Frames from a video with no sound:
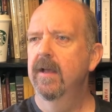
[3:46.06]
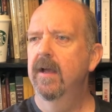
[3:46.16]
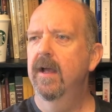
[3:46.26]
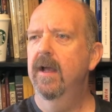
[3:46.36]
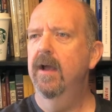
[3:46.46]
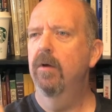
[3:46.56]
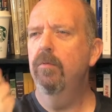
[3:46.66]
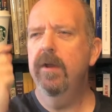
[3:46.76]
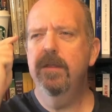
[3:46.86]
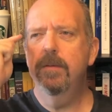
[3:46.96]
uh,
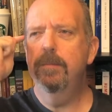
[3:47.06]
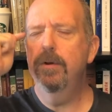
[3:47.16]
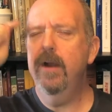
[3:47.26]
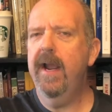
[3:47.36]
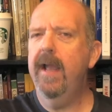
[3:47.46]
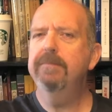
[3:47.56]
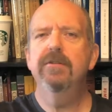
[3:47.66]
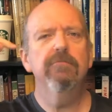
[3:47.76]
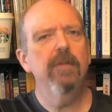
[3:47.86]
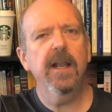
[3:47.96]
with perhaps
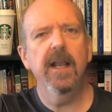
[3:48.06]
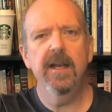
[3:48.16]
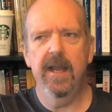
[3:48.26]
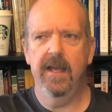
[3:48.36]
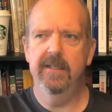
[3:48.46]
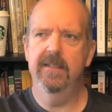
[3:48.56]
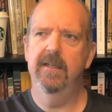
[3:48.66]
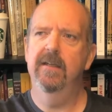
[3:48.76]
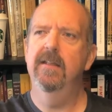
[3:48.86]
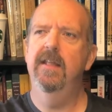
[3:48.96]

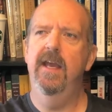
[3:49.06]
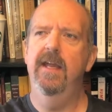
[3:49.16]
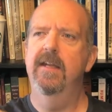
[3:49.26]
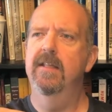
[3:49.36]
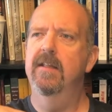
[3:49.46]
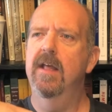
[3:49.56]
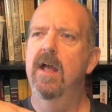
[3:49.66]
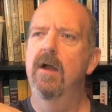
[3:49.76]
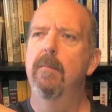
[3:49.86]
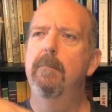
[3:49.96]
recognizing that
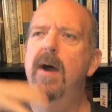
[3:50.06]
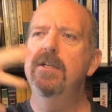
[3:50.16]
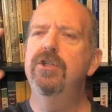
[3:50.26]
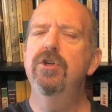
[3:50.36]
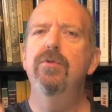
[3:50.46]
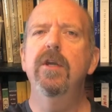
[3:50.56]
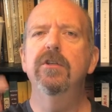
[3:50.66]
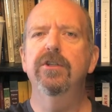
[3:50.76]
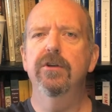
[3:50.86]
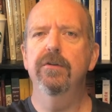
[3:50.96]
by doing
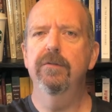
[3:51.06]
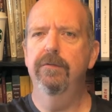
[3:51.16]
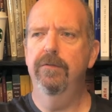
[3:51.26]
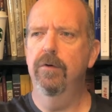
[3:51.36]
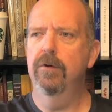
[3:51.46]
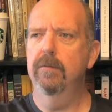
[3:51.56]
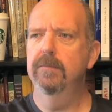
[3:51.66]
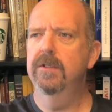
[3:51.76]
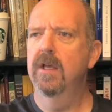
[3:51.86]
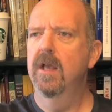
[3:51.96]
certain forms,